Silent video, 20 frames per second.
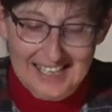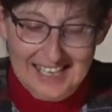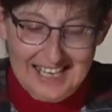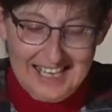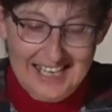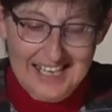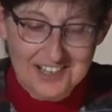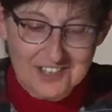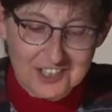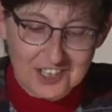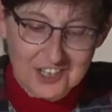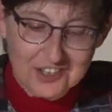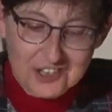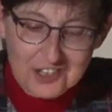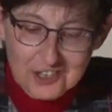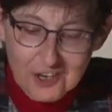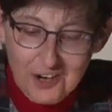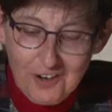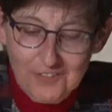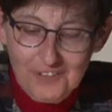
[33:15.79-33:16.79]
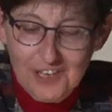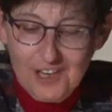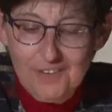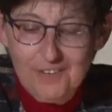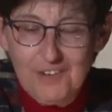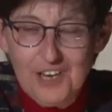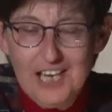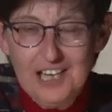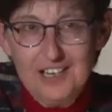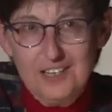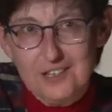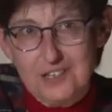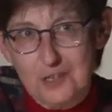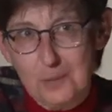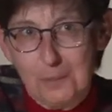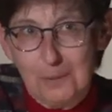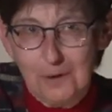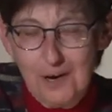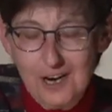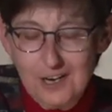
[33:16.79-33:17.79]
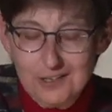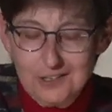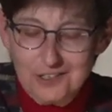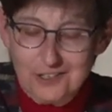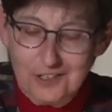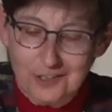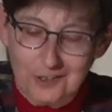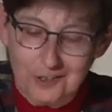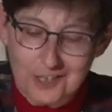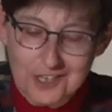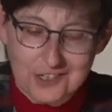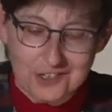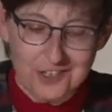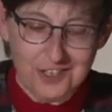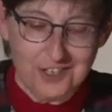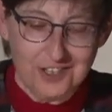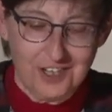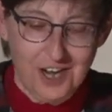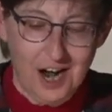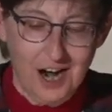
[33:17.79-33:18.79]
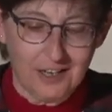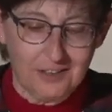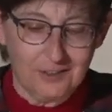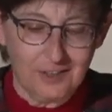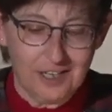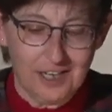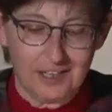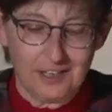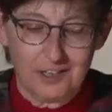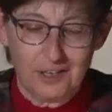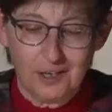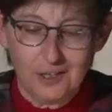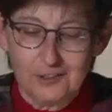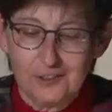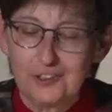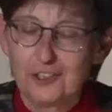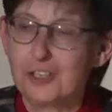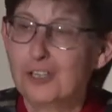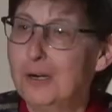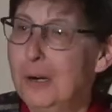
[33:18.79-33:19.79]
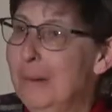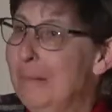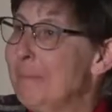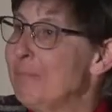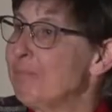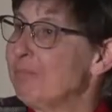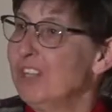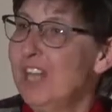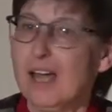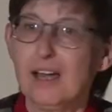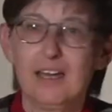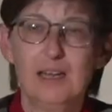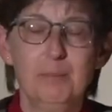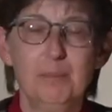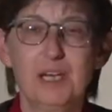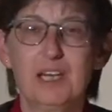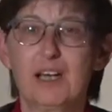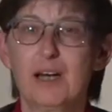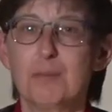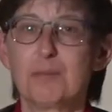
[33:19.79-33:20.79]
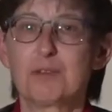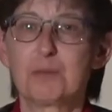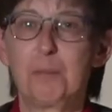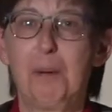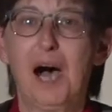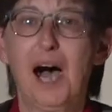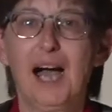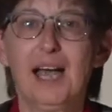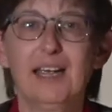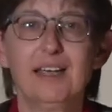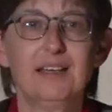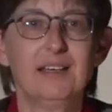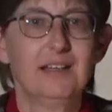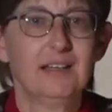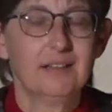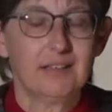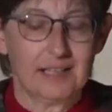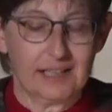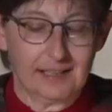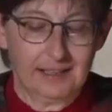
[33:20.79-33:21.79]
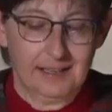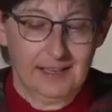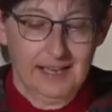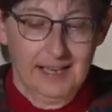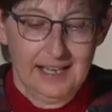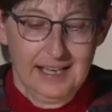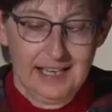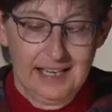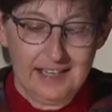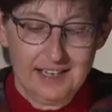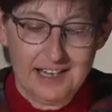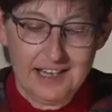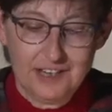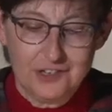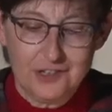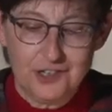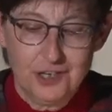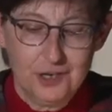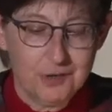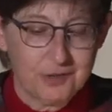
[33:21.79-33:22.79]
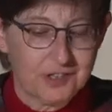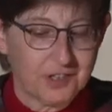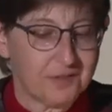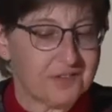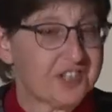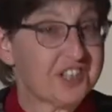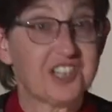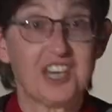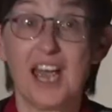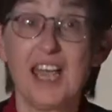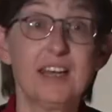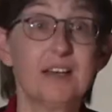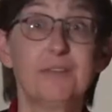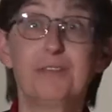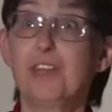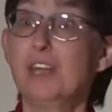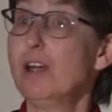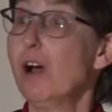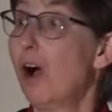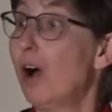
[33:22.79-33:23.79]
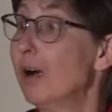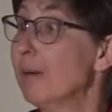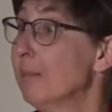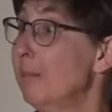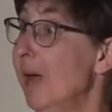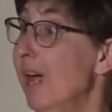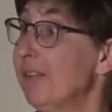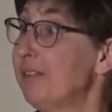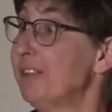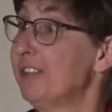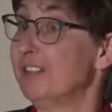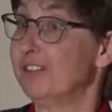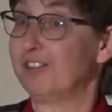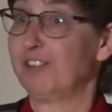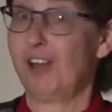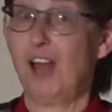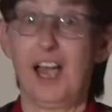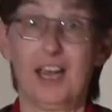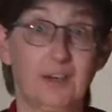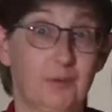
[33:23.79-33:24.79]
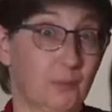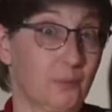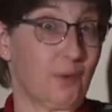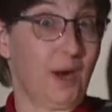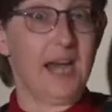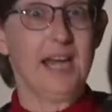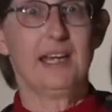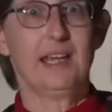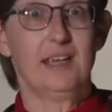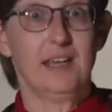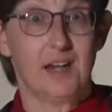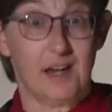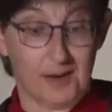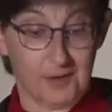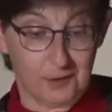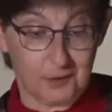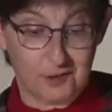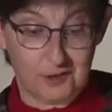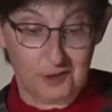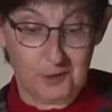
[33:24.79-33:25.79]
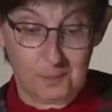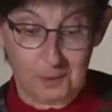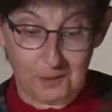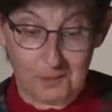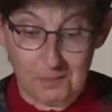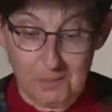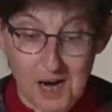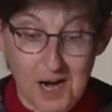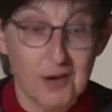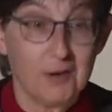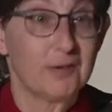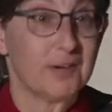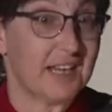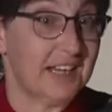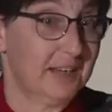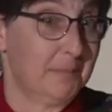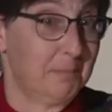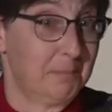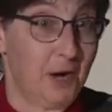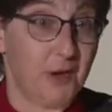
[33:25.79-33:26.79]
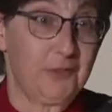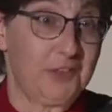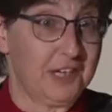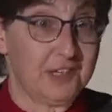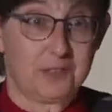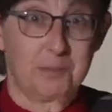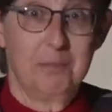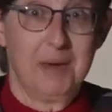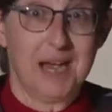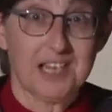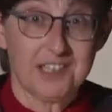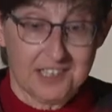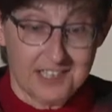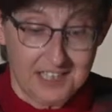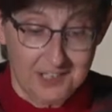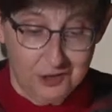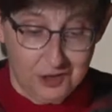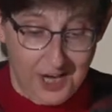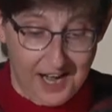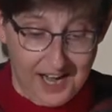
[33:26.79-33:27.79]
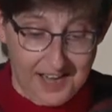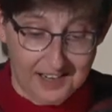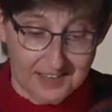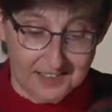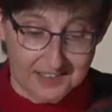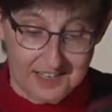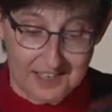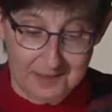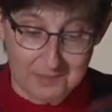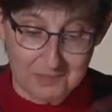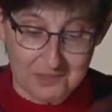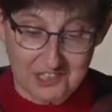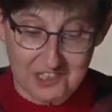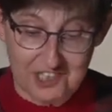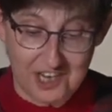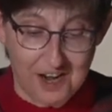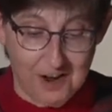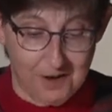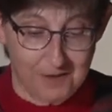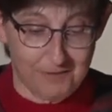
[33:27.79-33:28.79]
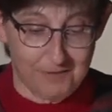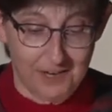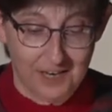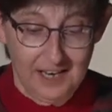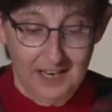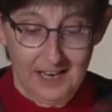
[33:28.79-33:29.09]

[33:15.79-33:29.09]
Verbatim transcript: He's conservative in his approach to Christian doctrine and culture, yet he becomes pioneering in his use of state of the art methods like radio to promote both his message and himself.